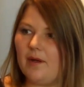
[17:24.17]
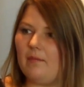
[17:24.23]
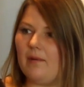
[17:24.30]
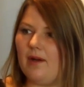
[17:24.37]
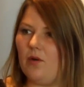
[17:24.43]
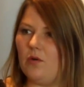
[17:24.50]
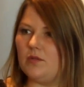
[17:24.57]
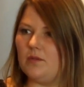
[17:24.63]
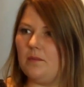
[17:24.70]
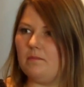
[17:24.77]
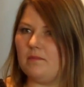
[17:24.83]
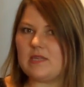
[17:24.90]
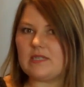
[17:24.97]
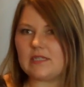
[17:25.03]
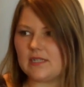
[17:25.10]
about
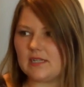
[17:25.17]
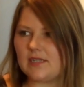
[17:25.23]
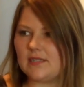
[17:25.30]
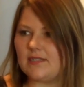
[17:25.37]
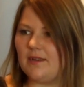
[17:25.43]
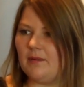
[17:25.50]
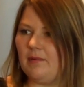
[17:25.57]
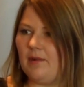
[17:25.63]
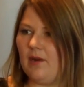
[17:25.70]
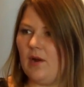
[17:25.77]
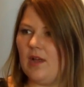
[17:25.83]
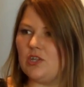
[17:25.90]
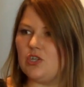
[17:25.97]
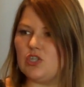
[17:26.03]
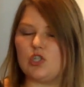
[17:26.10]
business,
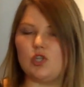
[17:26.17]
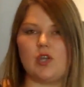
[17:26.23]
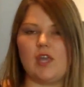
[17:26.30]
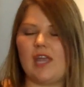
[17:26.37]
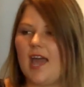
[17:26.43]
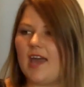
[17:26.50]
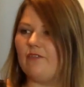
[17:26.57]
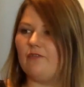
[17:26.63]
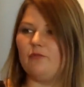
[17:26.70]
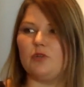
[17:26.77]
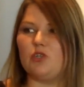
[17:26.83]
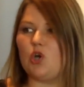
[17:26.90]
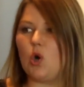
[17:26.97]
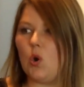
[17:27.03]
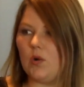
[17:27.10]
and just looking at it from a
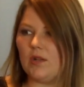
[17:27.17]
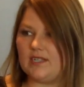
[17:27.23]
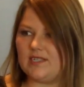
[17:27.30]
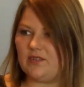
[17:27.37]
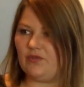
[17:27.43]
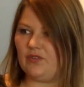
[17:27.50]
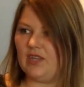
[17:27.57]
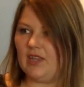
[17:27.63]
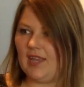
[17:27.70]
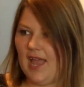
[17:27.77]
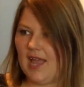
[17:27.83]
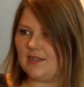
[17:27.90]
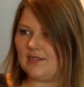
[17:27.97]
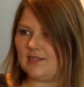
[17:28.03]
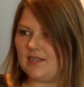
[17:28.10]
totally different
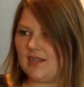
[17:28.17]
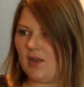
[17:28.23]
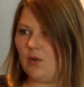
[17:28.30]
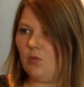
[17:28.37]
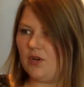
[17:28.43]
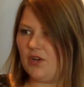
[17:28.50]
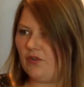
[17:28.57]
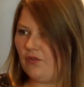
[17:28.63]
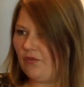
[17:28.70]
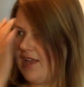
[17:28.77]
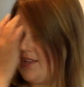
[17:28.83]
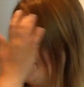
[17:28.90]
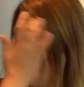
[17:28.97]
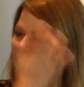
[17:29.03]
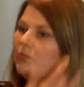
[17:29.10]
lens than I would have
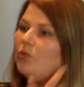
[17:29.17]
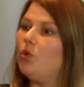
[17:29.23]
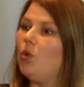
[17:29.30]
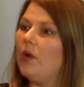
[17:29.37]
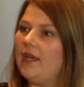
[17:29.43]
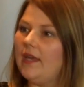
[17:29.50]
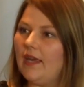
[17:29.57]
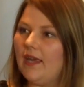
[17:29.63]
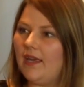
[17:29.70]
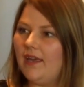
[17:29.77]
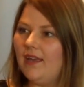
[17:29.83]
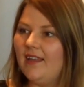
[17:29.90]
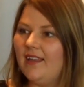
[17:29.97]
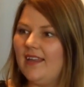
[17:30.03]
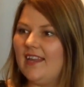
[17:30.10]
as an
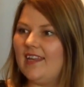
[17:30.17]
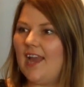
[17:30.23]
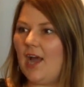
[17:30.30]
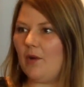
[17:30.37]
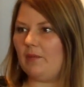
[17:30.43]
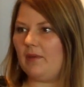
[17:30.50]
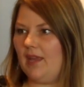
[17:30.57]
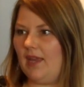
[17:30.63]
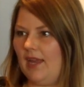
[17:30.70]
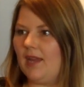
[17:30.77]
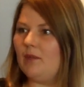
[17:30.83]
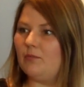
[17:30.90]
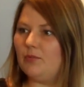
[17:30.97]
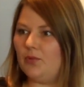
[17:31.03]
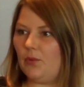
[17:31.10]
employee, now being an
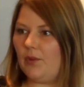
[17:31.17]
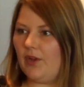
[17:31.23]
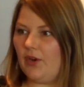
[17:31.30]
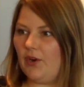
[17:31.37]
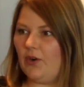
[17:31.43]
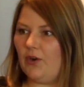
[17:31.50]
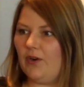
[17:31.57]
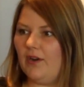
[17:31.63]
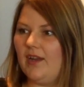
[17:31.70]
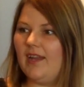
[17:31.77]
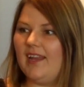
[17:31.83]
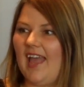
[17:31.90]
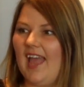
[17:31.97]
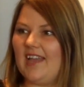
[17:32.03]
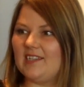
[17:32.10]
employer
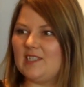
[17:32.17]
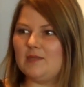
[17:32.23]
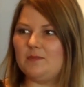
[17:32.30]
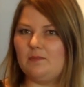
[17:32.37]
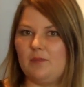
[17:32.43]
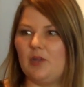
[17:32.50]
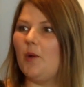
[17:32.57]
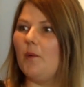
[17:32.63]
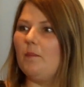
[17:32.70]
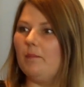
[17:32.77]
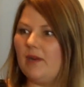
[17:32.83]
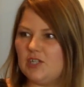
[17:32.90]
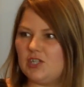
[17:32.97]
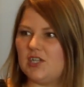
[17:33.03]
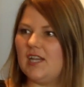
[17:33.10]
and,
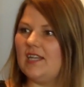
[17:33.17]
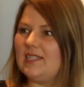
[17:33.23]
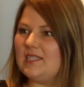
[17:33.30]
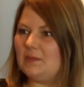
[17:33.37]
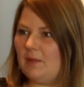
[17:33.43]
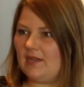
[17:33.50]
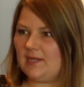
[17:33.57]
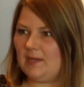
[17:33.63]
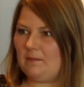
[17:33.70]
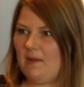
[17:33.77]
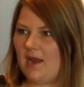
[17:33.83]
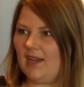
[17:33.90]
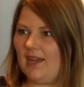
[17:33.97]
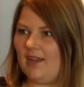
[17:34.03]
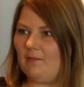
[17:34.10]
budgeting and spending
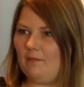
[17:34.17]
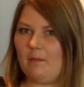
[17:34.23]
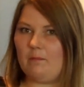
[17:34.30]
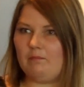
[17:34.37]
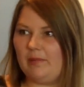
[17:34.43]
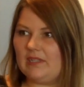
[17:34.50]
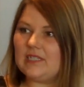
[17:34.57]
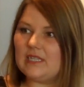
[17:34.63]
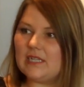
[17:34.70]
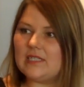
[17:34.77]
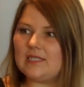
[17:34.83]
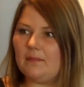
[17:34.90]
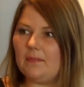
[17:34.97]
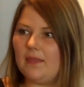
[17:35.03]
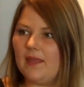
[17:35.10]
money and building
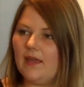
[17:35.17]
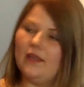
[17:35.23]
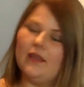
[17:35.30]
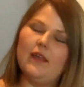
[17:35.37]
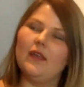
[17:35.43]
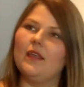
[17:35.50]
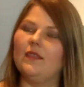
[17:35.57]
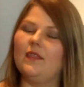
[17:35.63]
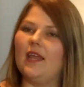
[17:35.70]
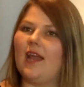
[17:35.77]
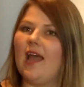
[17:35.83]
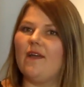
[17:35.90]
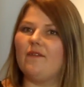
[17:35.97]
something than